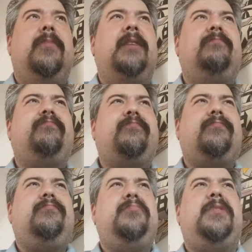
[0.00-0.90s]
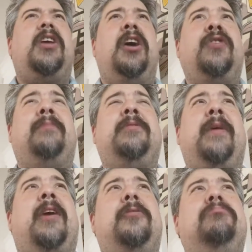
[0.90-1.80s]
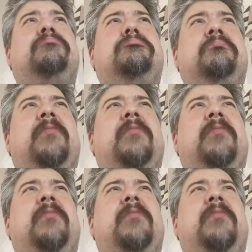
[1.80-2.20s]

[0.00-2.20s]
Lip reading: But I dropped about